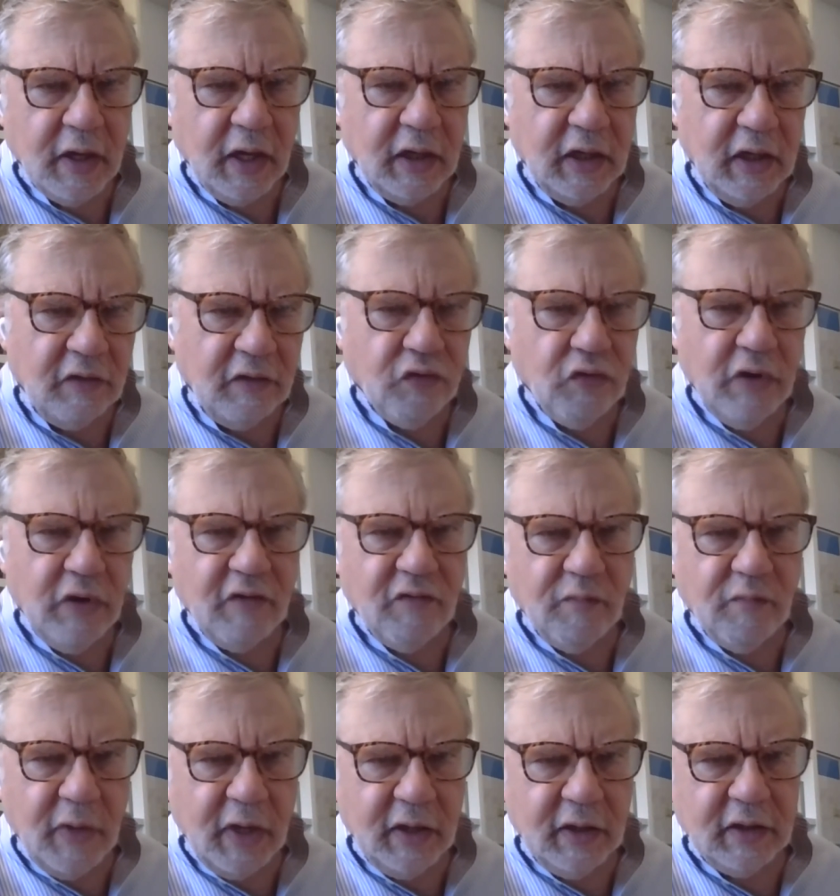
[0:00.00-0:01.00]
And if you
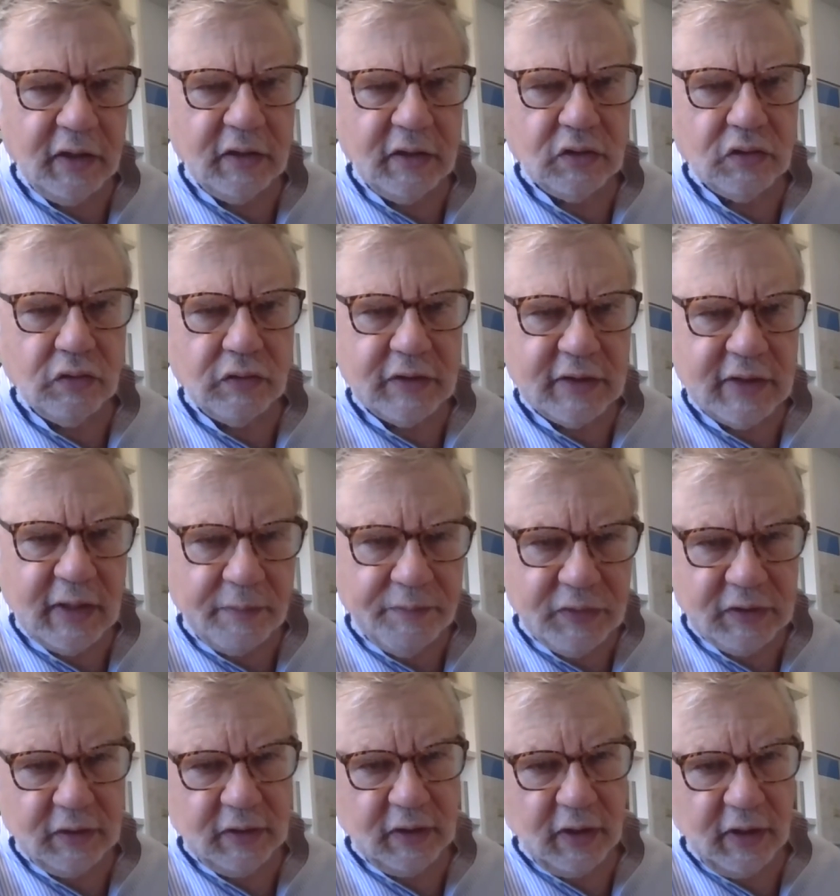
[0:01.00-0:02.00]
have money to
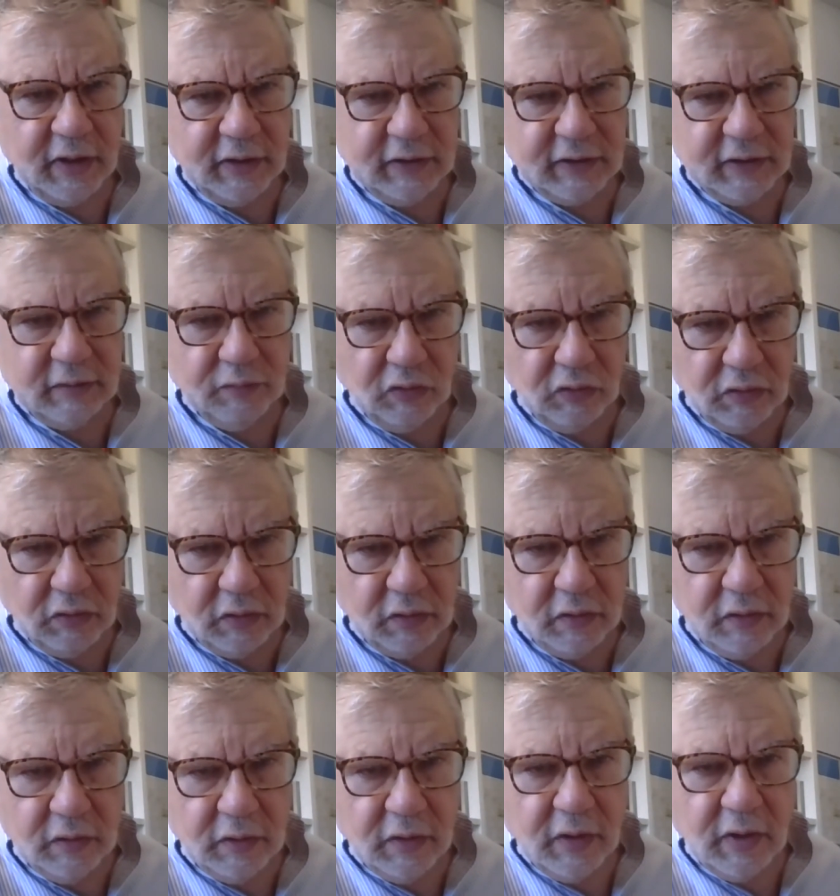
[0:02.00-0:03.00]
subsidize the book
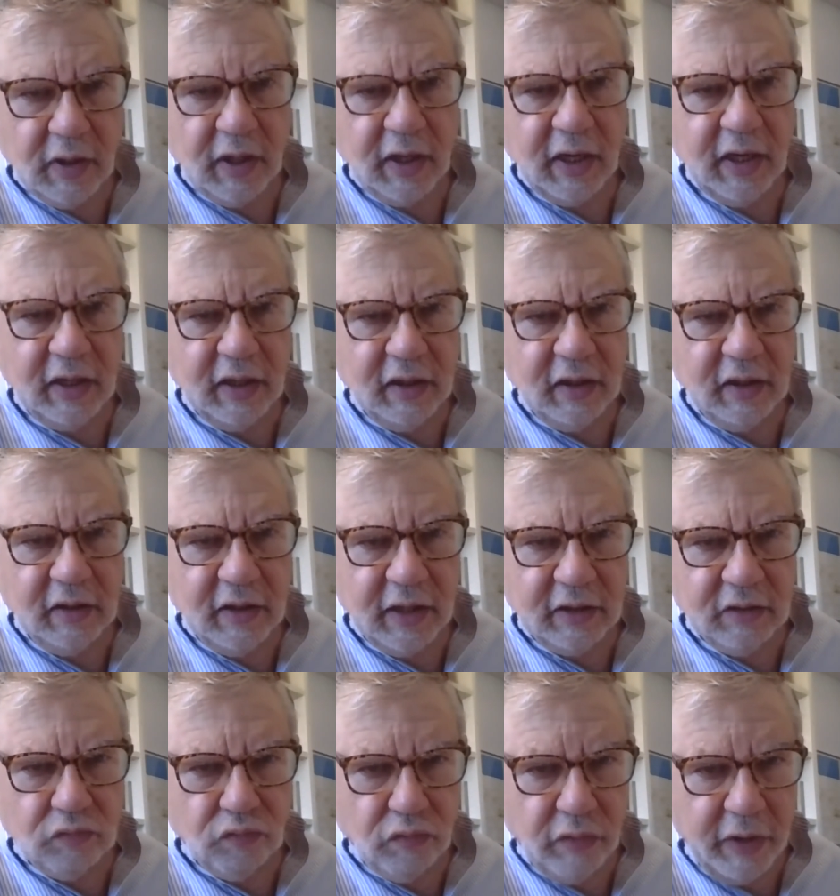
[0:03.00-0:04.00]
and in
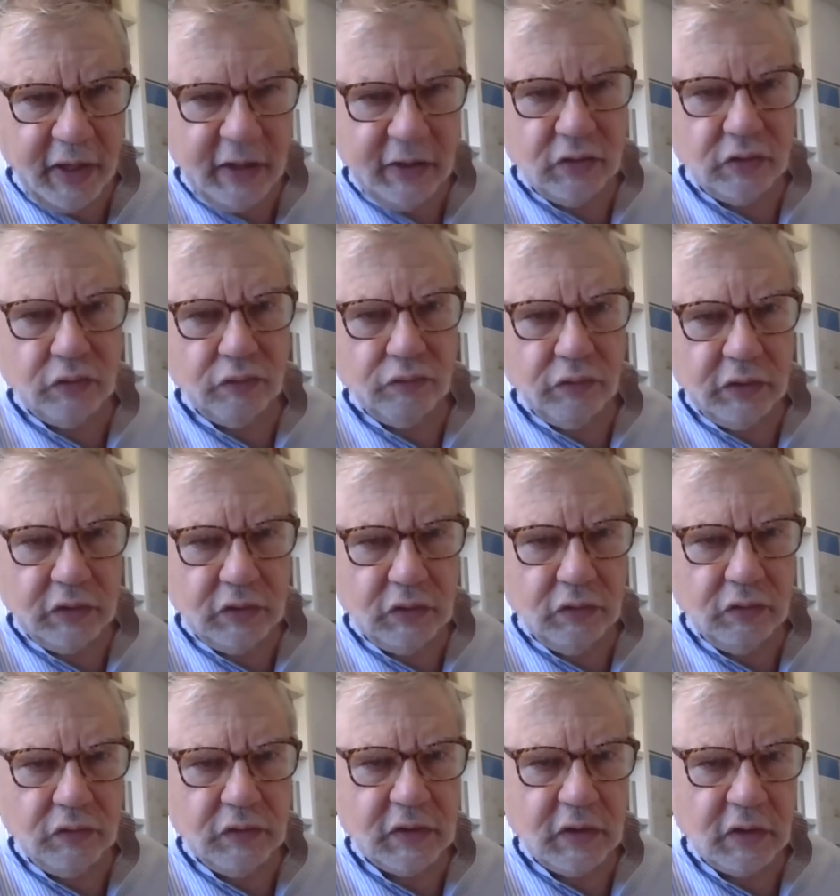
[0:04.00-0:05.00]
that way to
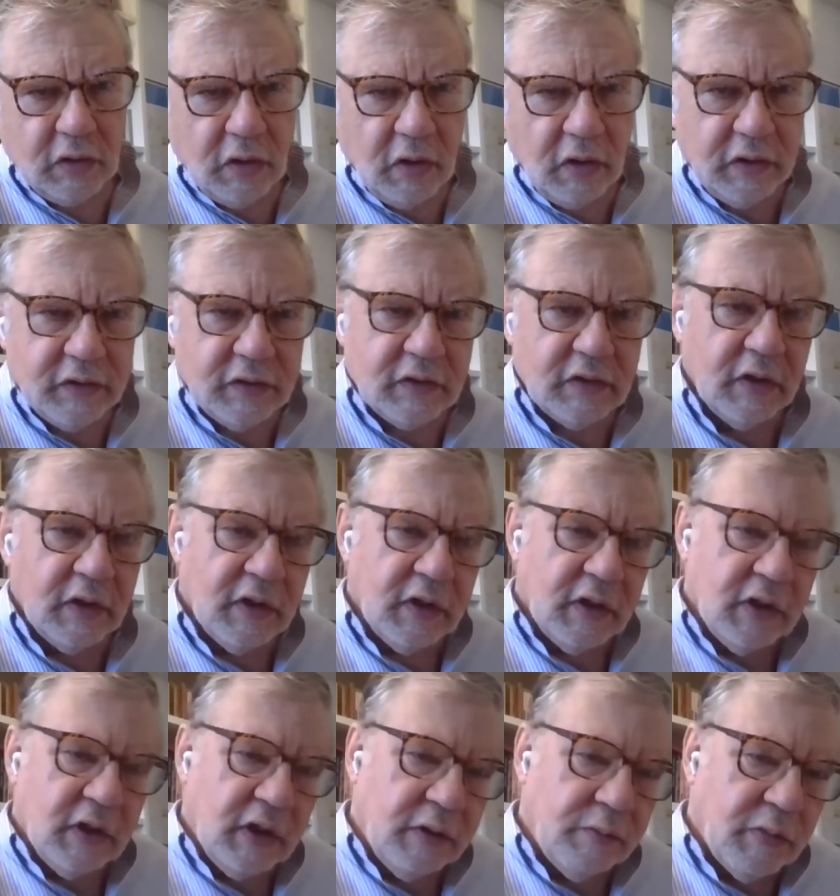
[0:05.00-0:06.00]
reduce the cost,
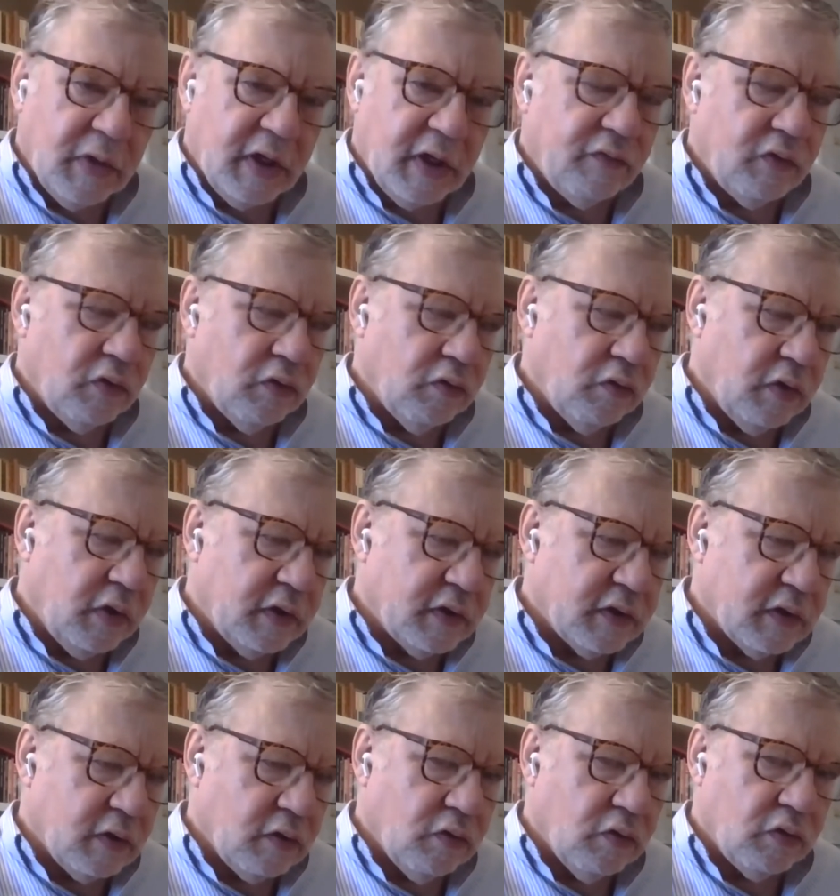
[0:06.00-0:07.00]
in my view,
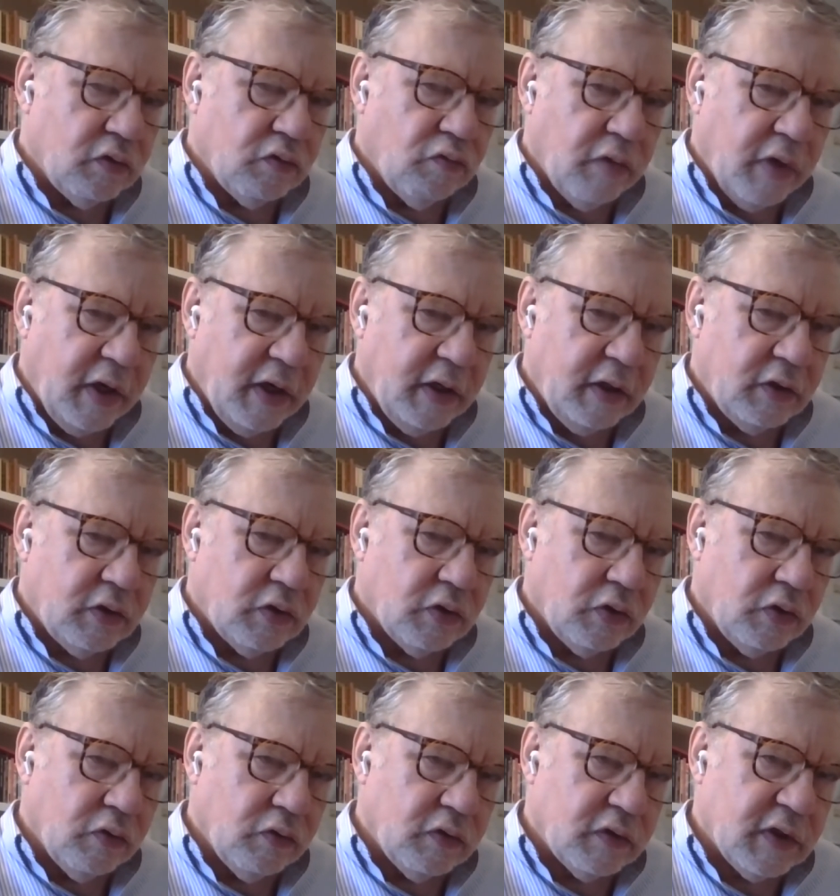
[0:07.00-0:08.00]
it's a good way
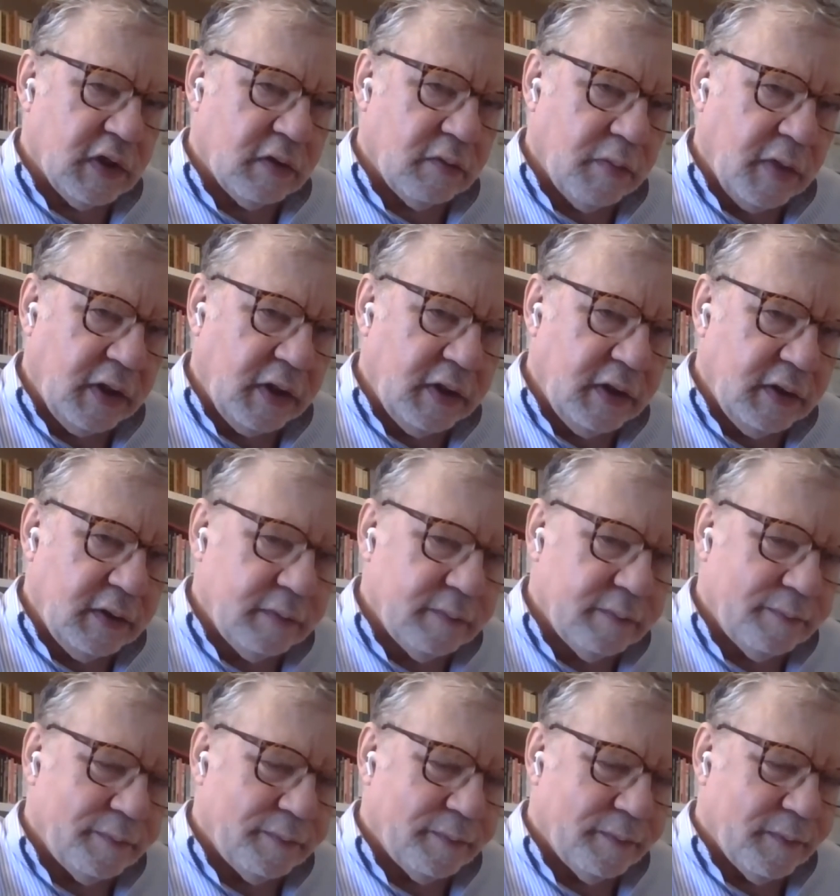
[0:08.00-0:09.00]
to use that money.
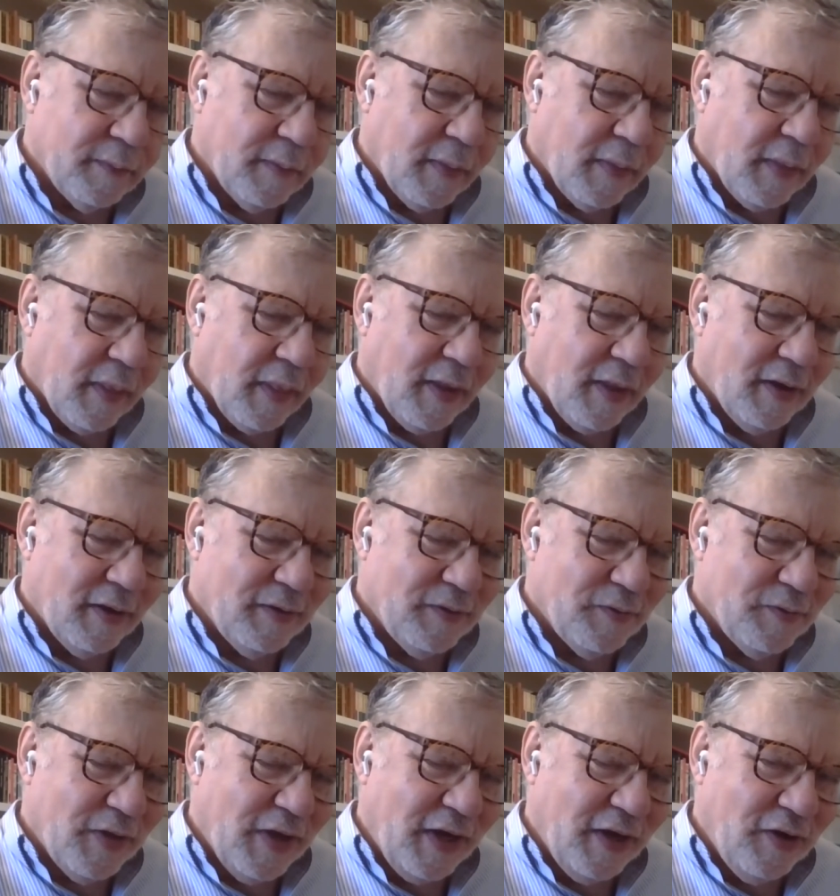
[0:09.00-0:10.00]

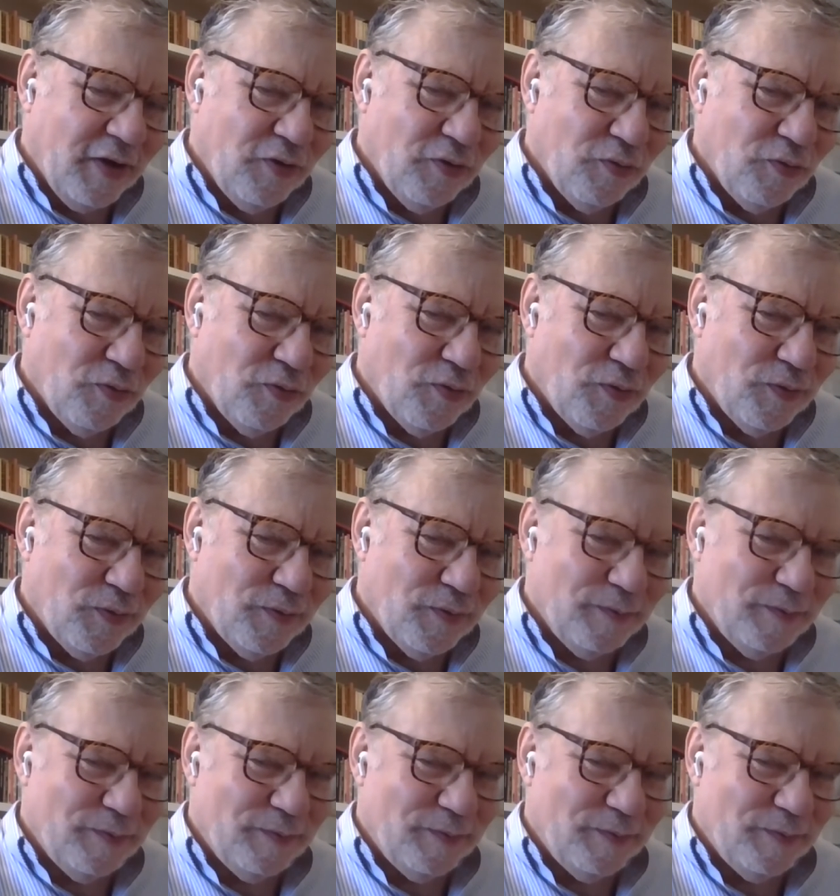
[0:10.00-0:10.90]
Thank you all.